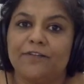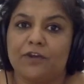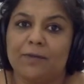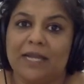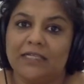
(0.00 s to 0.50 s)
of
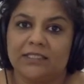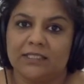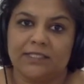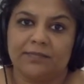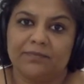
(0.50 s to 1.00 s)

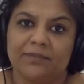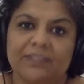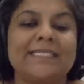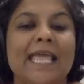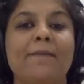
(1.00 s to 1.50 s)
Romanticism,
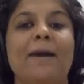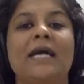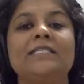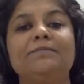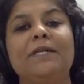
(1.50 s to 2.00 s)
same
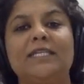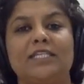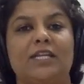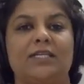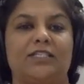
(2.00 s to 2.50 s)
as
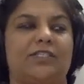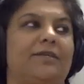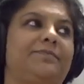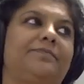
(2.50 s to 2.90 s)
British literature.